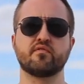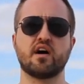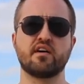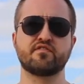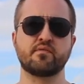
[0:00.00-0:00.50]

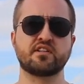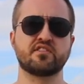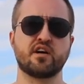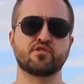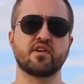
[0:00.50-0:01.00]
uh, famous
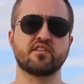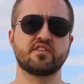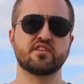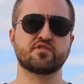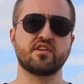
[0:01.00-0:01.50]
sales, tra
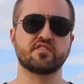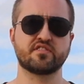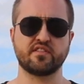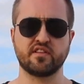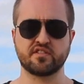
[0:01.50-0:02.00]
sales trainers and
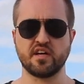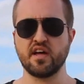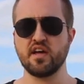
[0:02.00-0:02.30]
stuff like this,